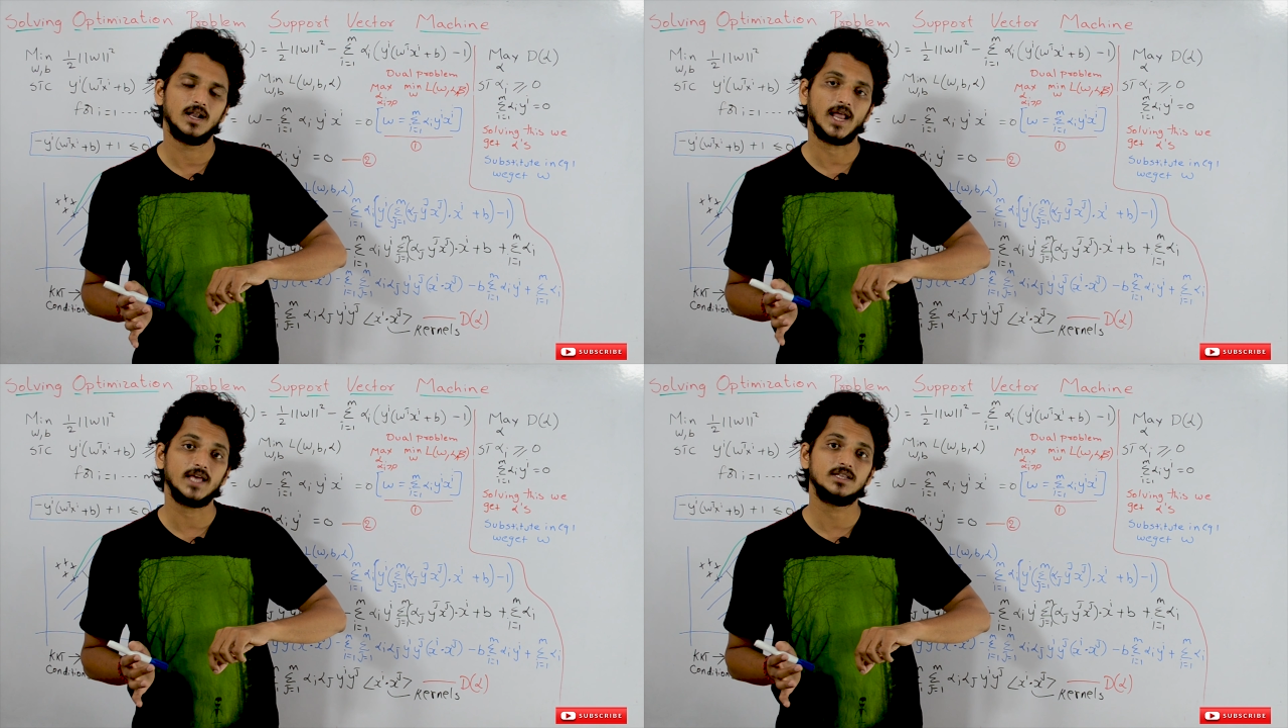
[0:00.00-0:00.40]

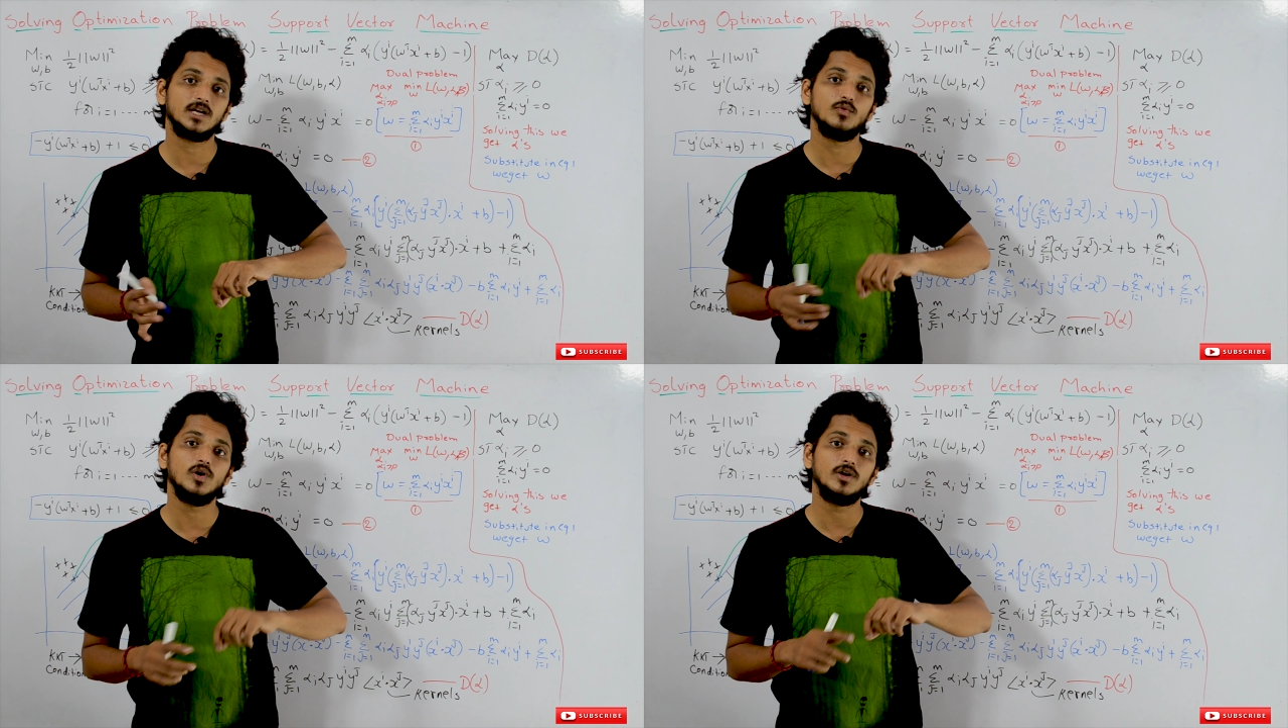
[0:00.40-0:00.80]
Like
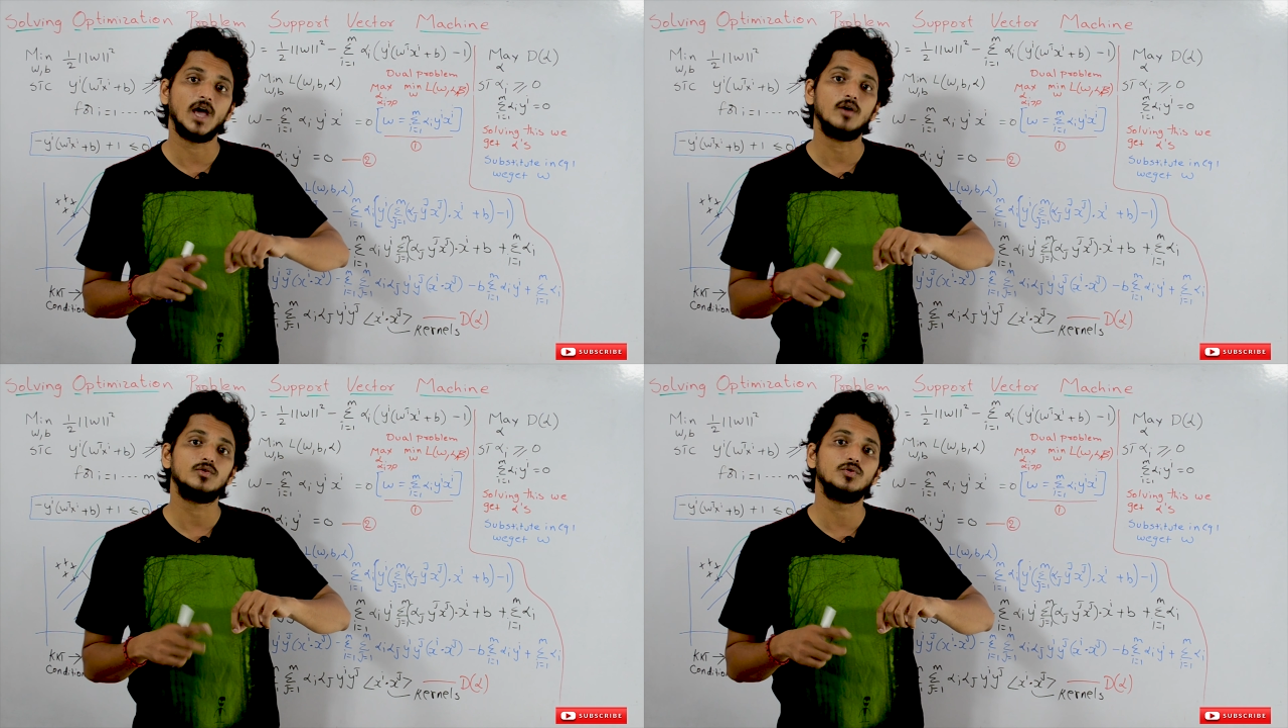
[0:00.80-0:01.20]
that we would
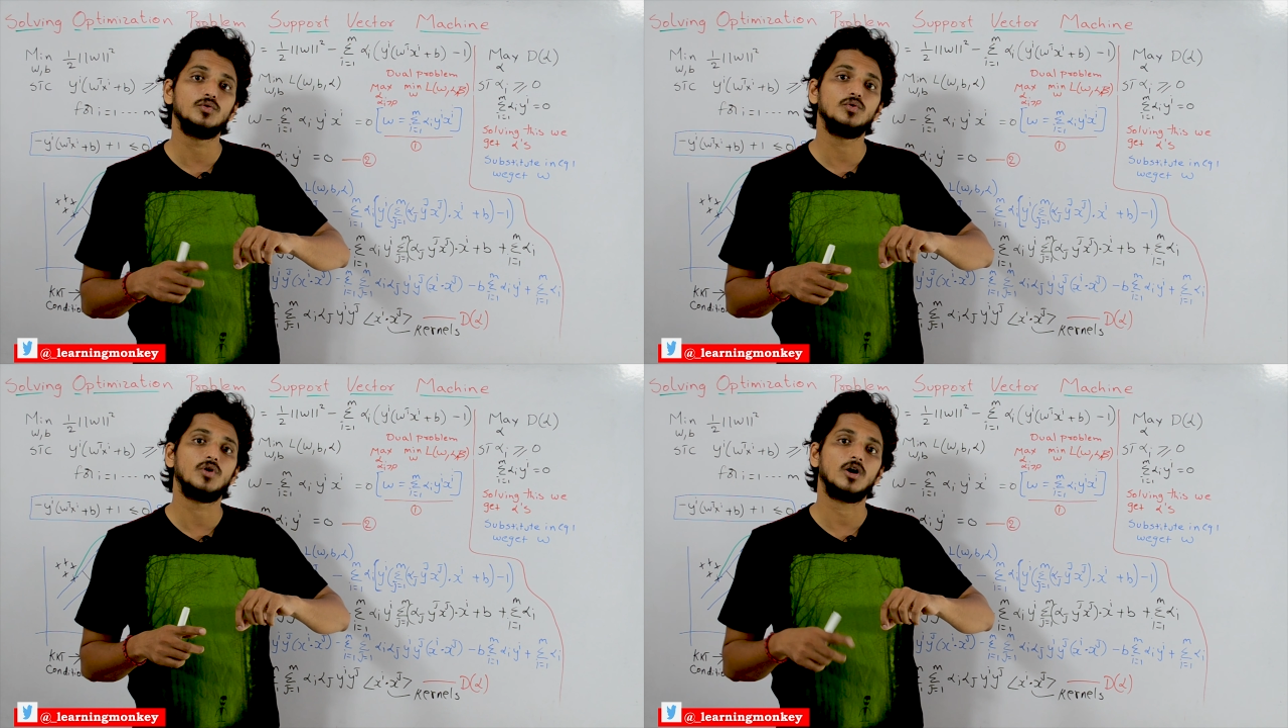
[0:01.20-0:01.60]
have to
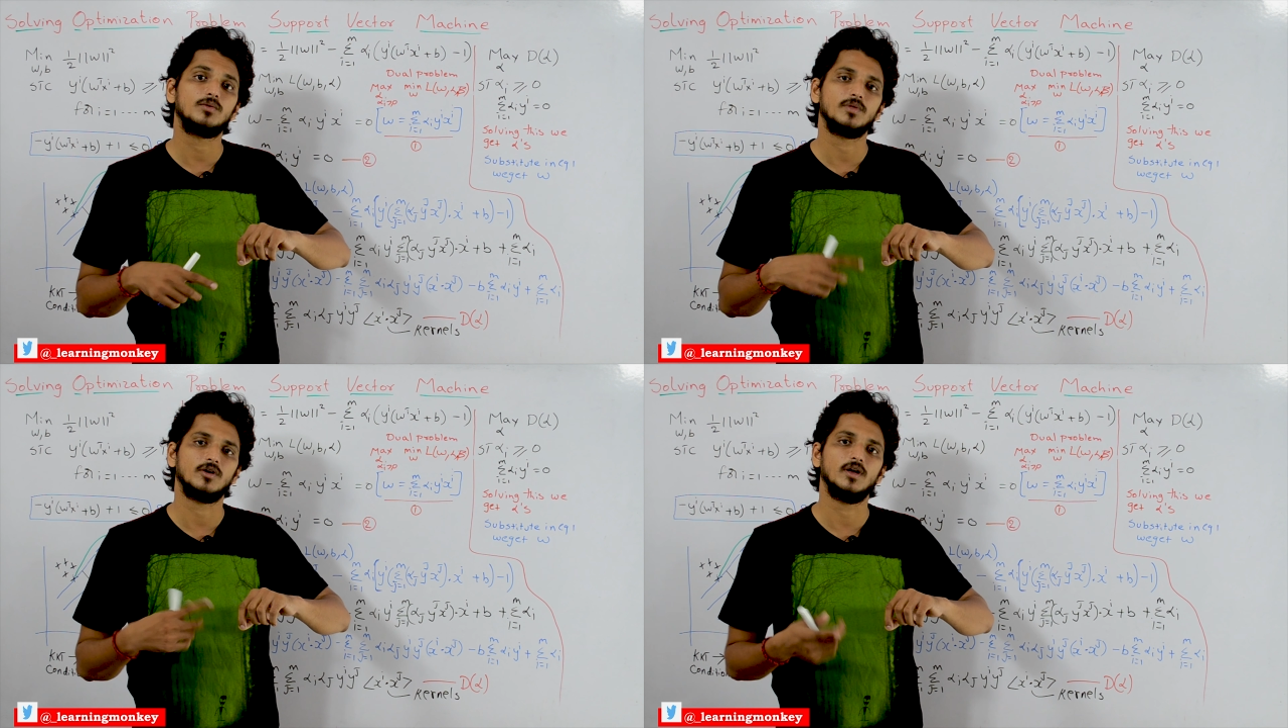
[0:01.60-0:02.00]
do
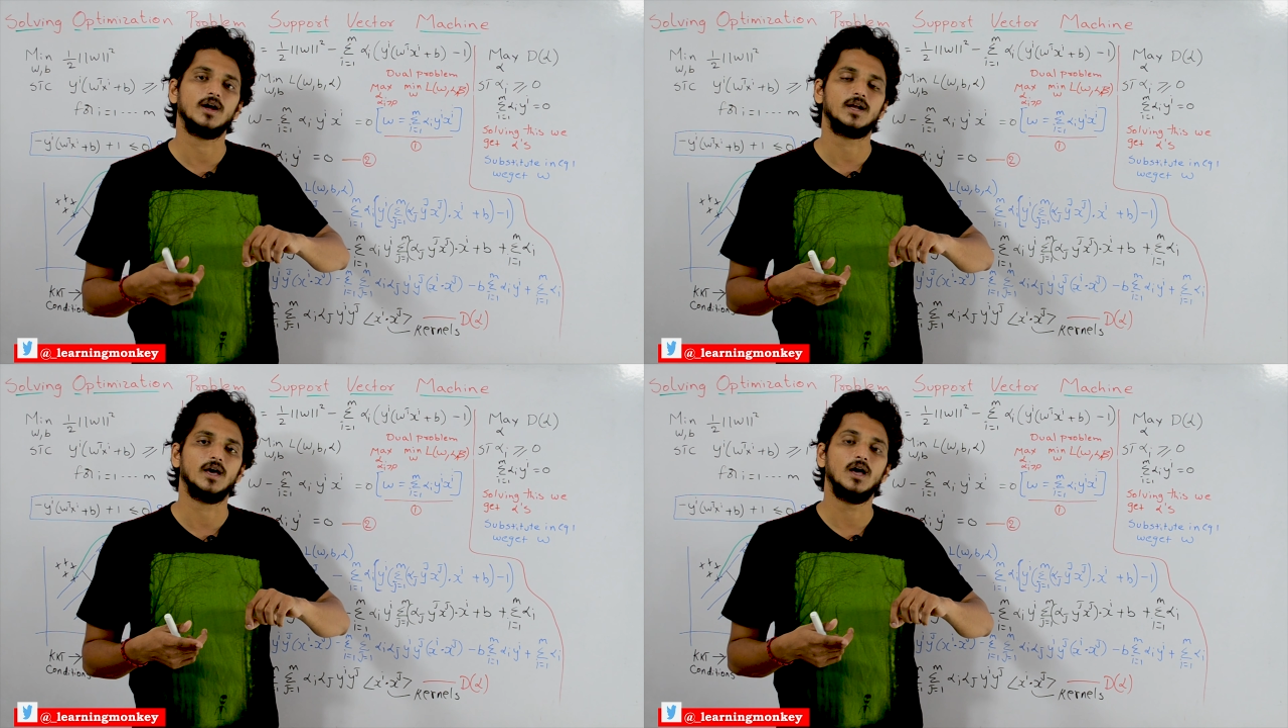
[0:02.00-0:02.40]
dot product.